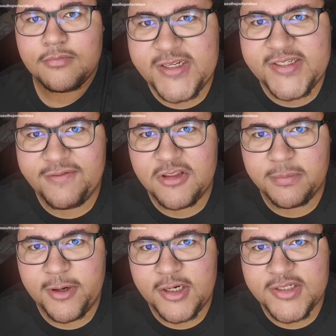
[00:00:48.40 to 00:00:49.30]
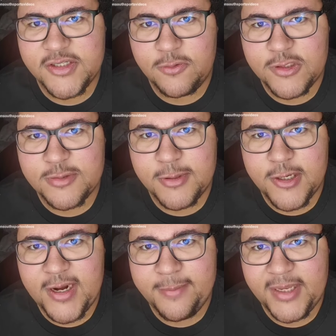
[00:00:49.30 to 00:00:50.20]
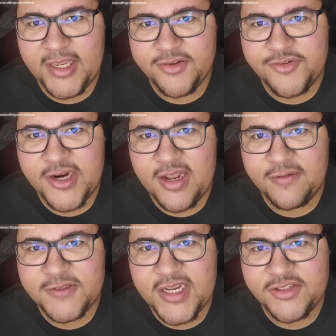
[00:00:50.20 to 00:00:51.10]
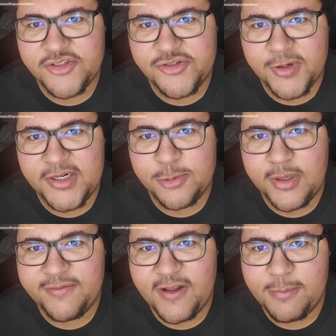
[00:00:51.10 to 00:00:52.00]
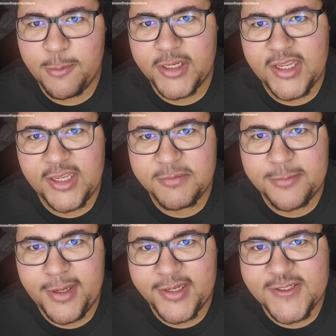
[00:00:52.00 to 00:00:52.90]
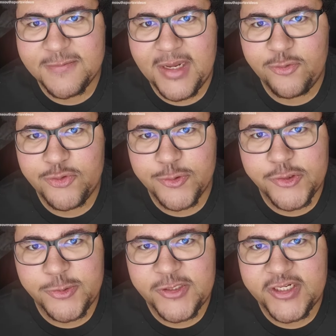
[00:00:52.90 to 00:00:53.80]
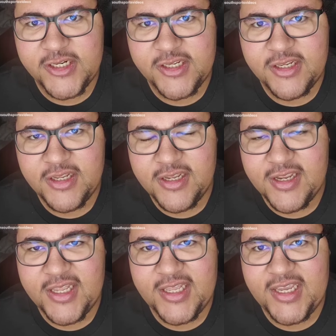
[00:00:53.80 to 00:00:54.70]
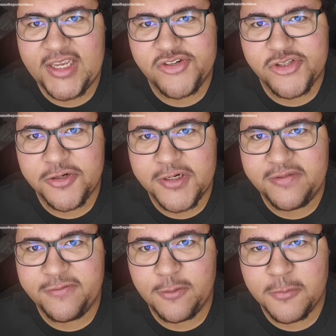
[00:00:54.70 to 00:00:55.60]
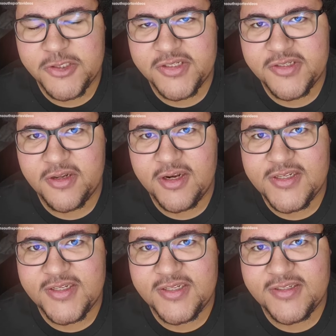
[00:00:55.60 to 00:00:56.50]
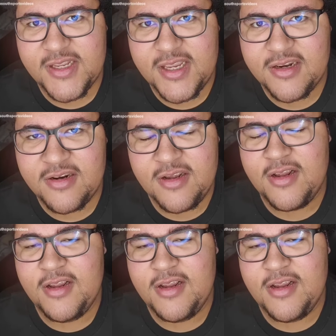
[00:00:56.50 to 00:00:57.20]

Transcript: 37, LeBron is the oldest player in NBA history to have 10 straight 25 point games. He passes Michael Jordan, who did it at age 34, which is honestly insane.